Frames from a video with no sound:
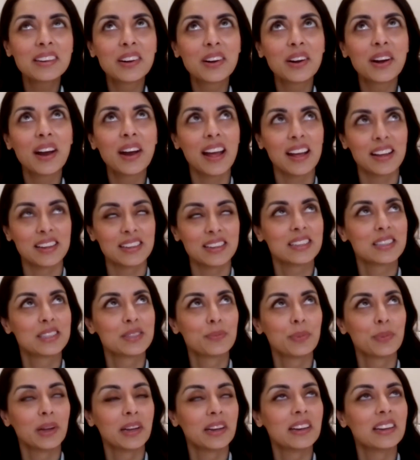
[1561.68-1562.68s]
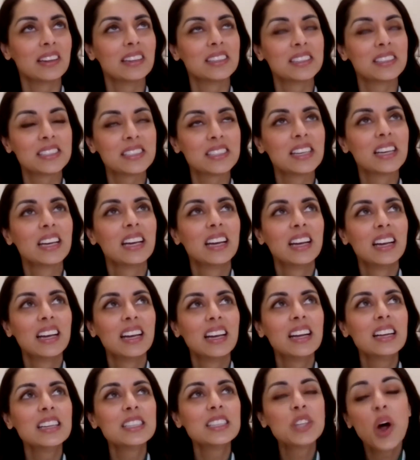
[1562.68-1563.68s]
our heads. But
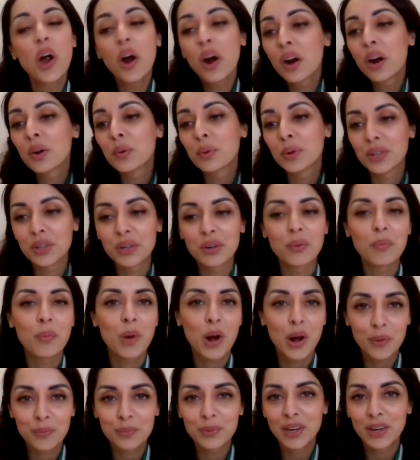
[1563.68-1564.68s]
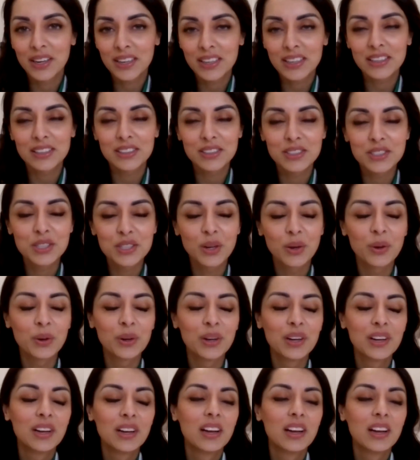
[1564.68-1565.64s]
it's hard when you're a mom, right? And so